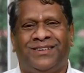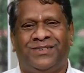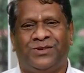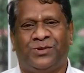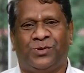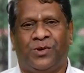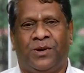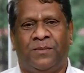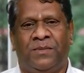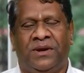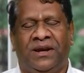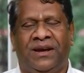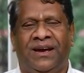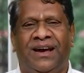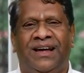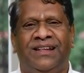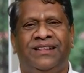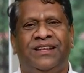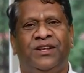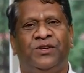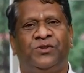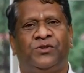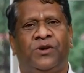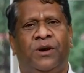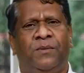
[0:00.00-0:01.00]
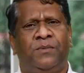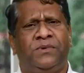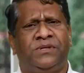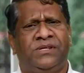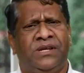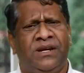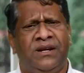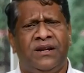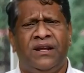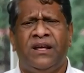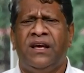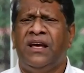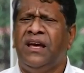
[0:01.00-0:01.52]
Swami. And then Swami
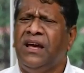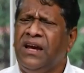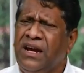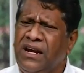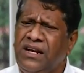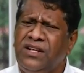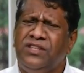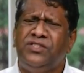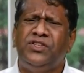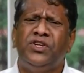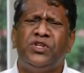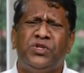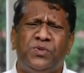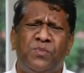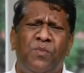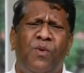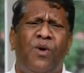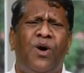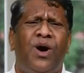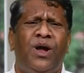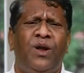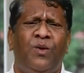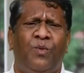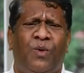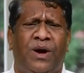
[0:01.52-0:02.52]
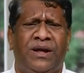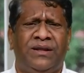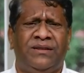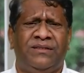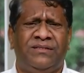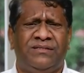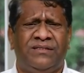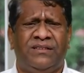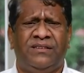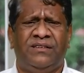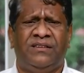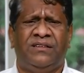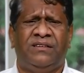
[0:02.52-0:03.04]
said, it is a small
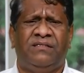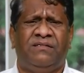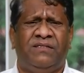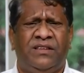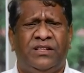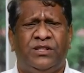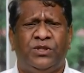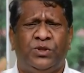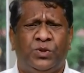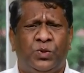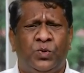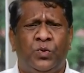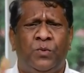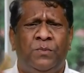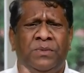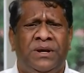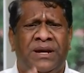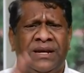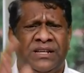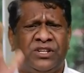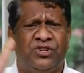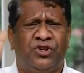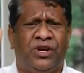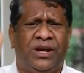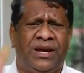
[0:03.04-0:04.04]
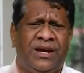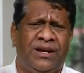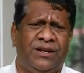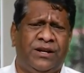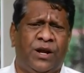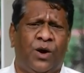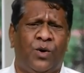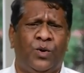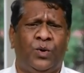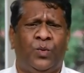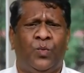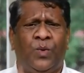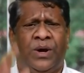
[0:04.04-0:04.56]
one with 2
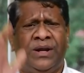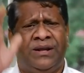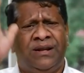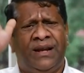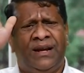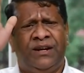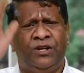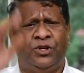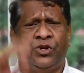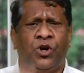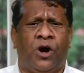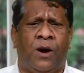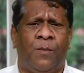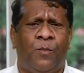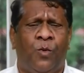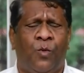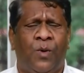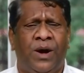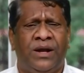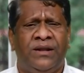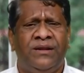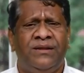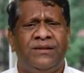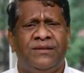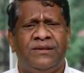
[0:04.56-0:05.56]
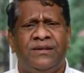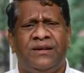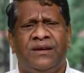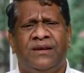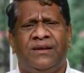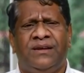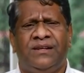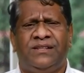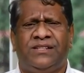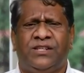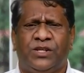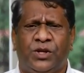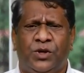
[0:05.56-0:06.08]
BHK, down one and top one.
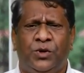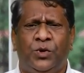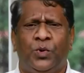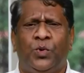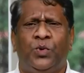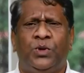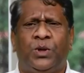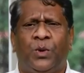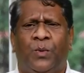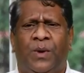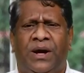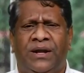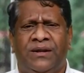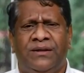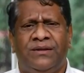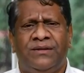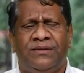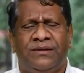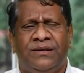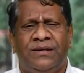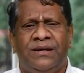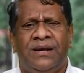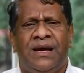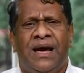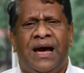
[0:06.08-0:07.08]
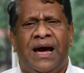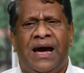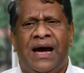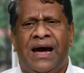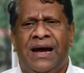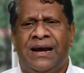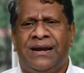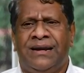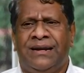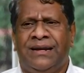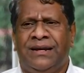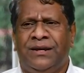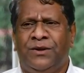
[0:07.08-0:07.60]
It's a cute one.
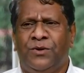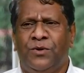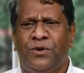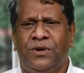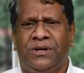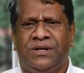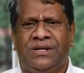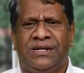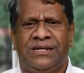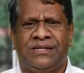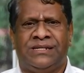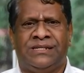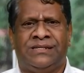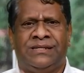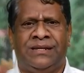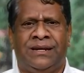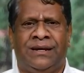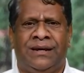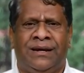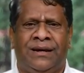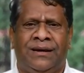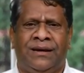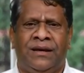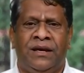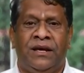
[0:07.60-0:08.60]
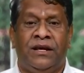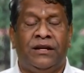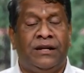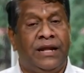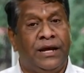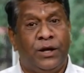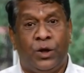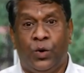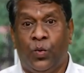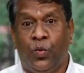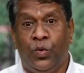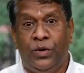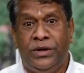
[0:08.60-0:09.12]
And it is
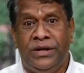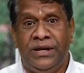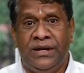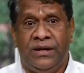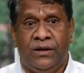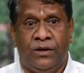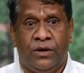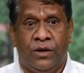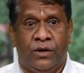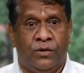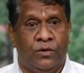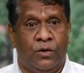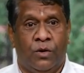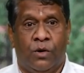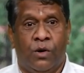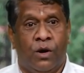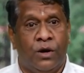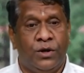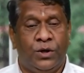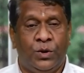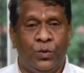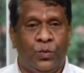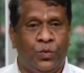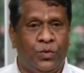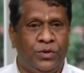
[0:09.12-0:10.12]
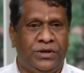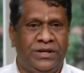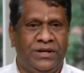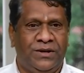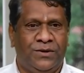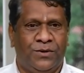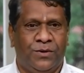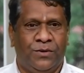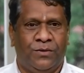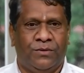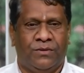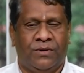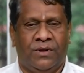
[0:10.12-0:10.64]
like Ooty. You've gone to
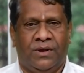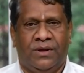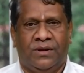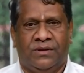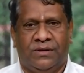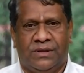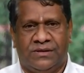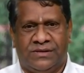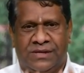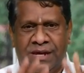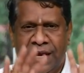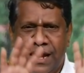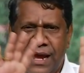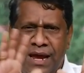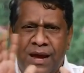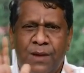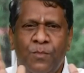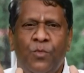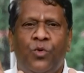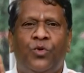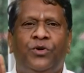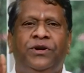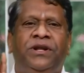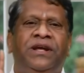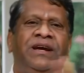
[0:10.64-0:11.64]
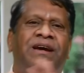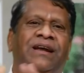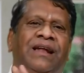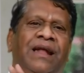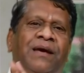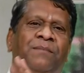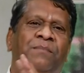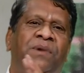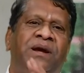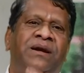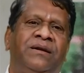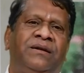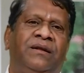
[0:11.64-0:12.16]
Ooty, no? The same Ooty
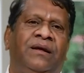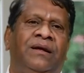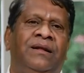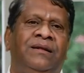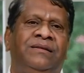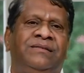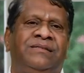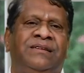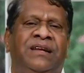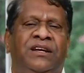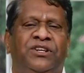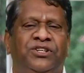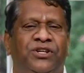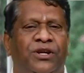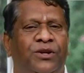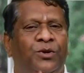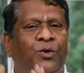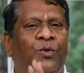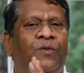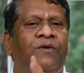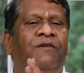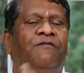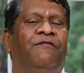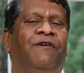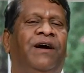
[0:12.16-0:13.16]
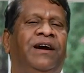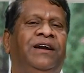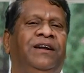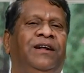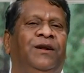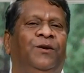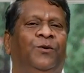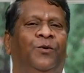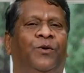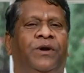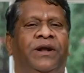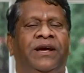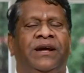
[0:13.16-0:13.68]
climate, hill station you will find
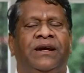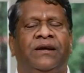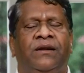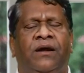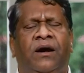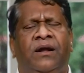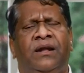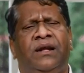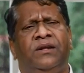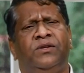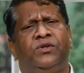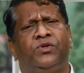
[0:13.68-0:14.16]
in Kodaikanal.